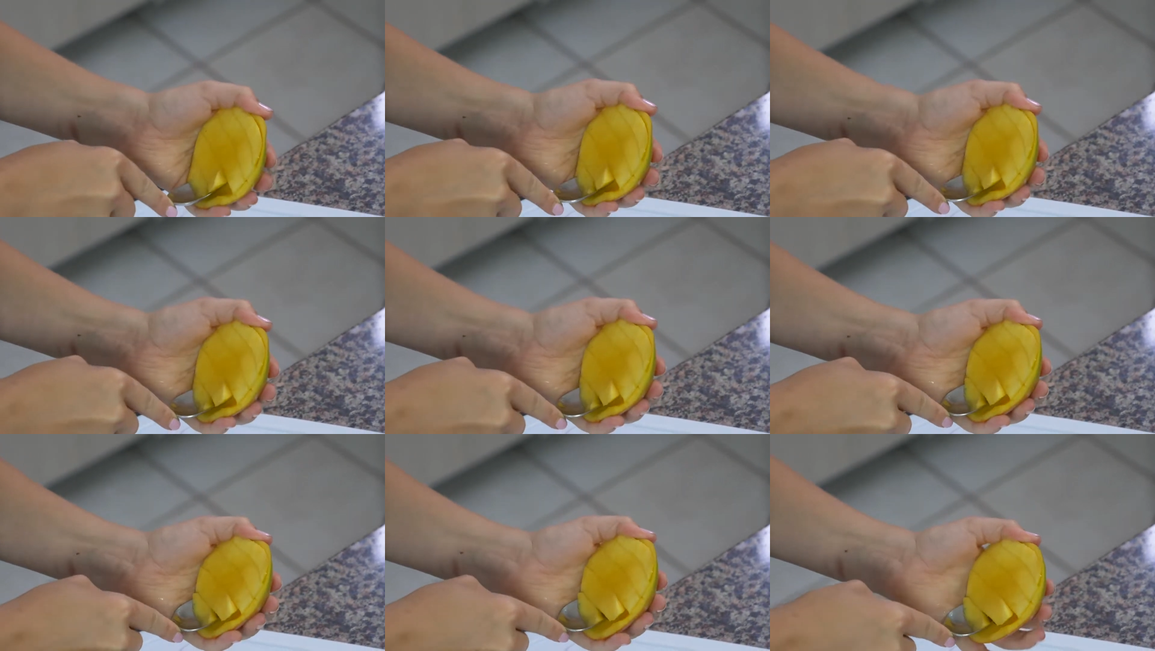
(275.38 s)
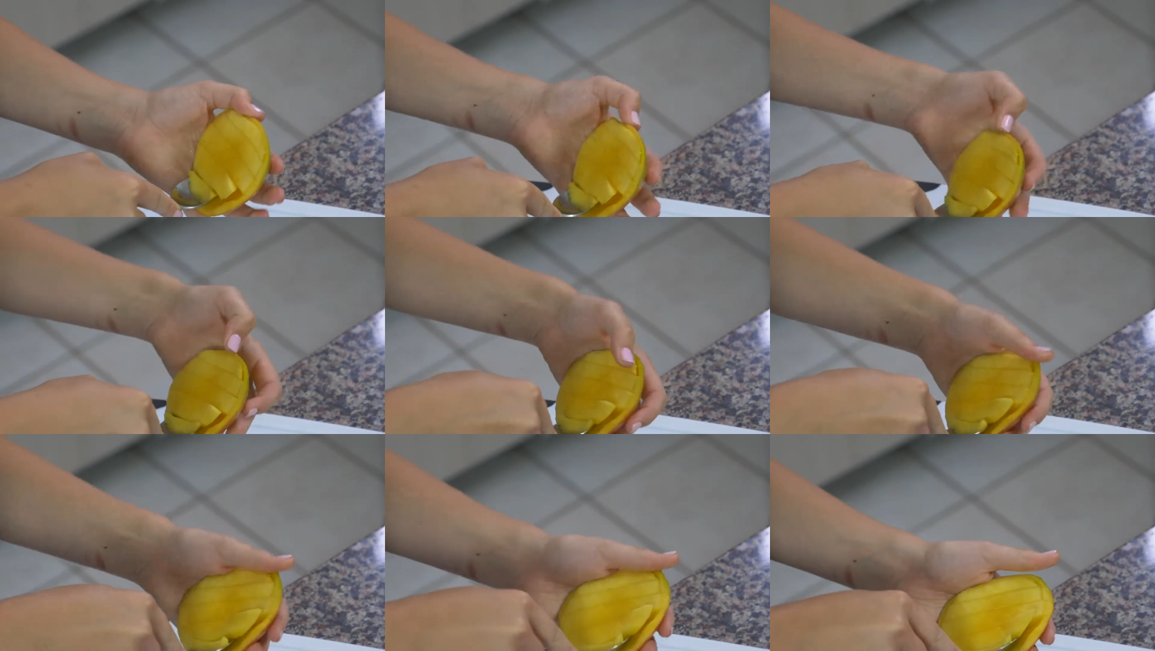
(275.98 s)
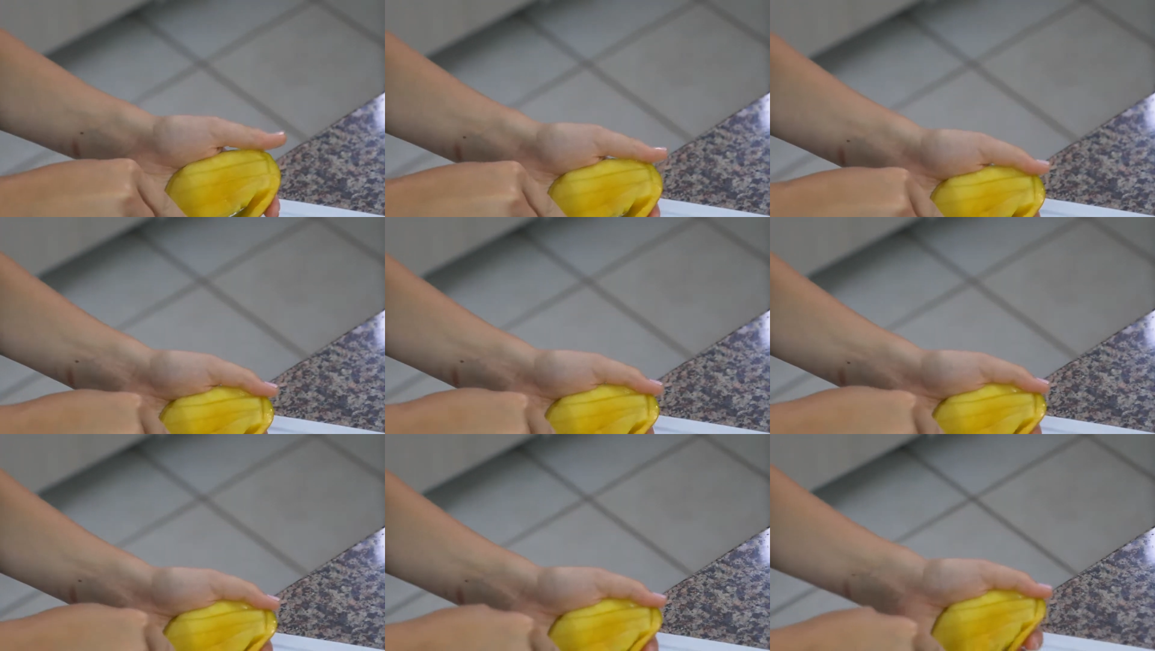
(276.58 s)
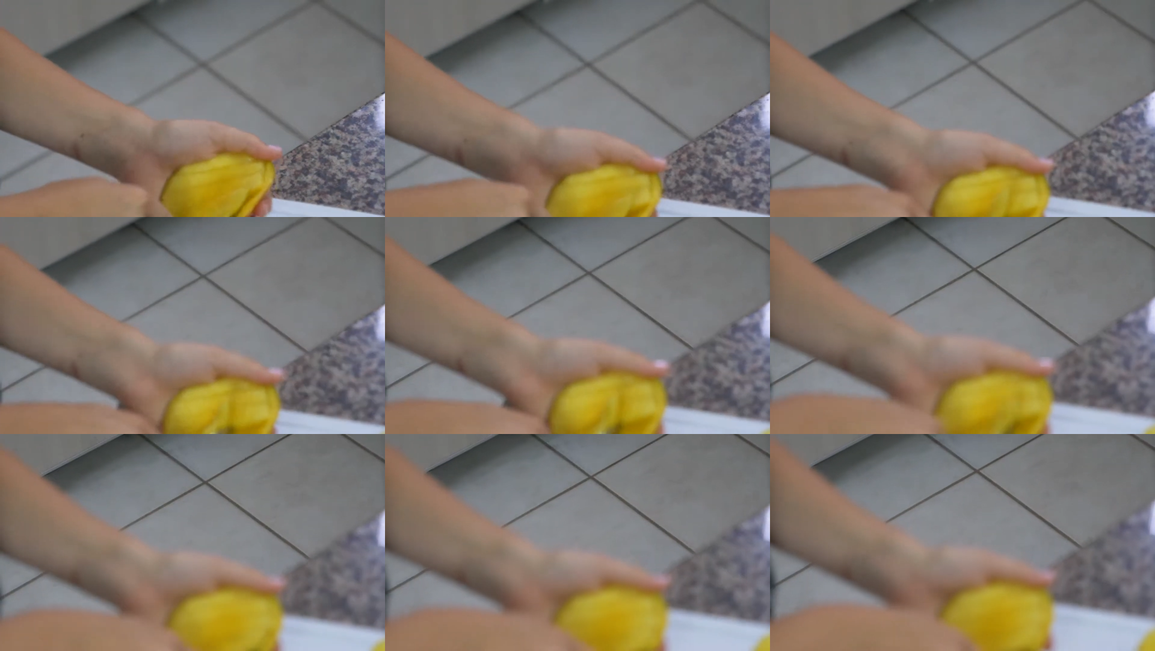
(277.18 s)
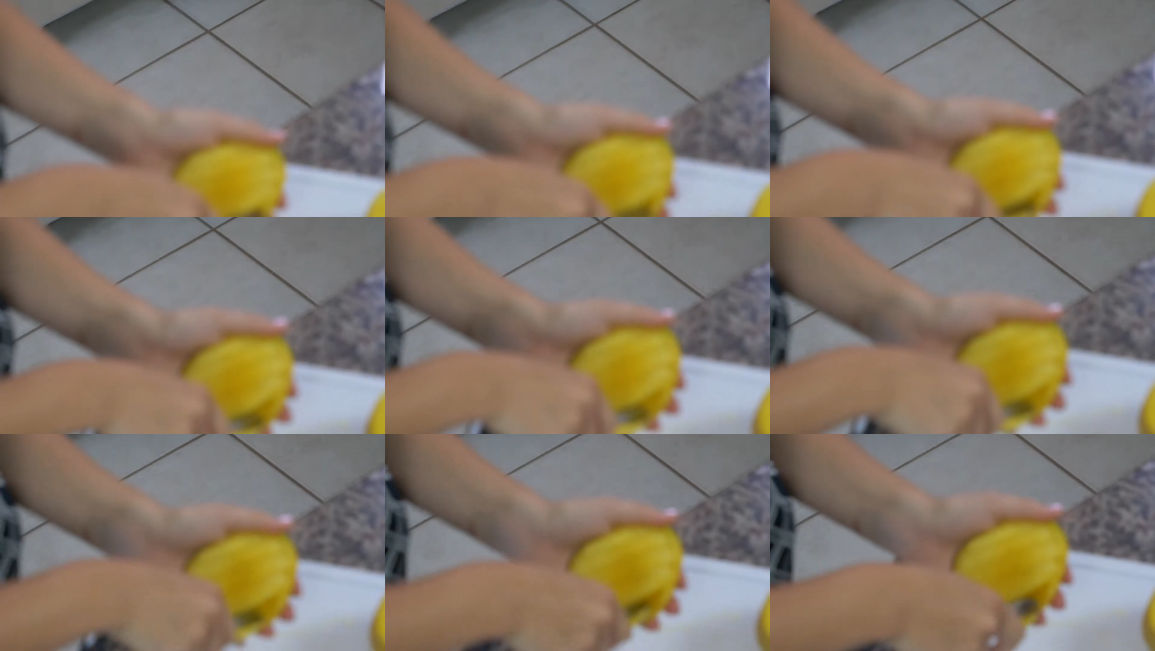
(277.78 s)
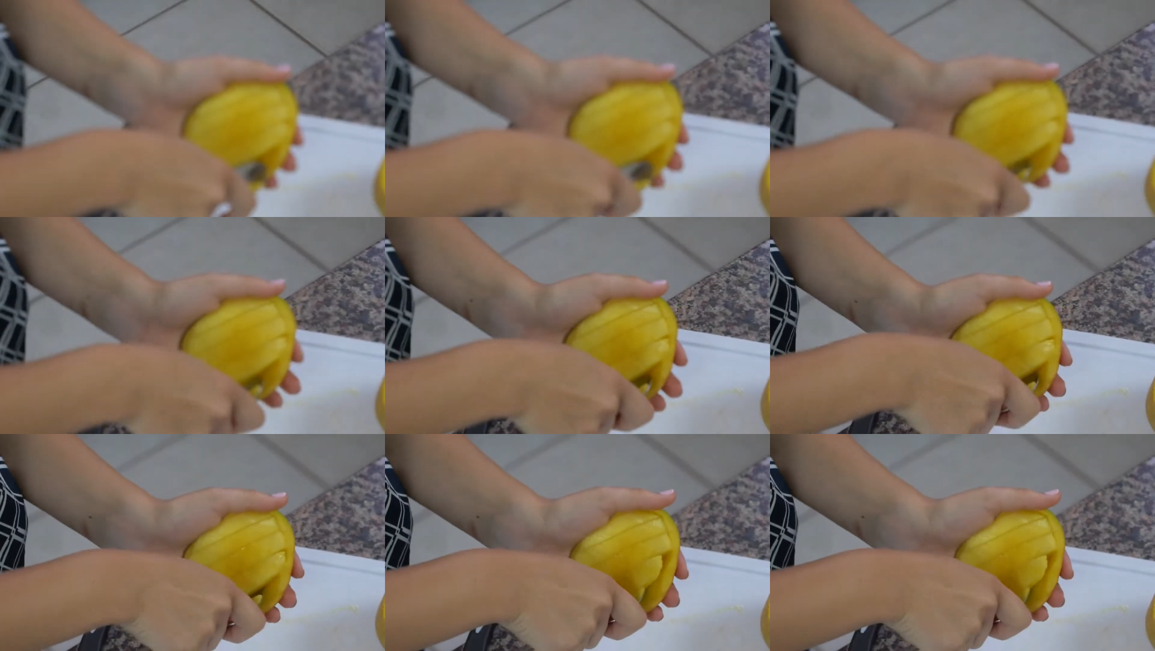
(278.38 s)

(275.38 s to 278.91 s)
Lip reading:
Nobody's mouth can be seen.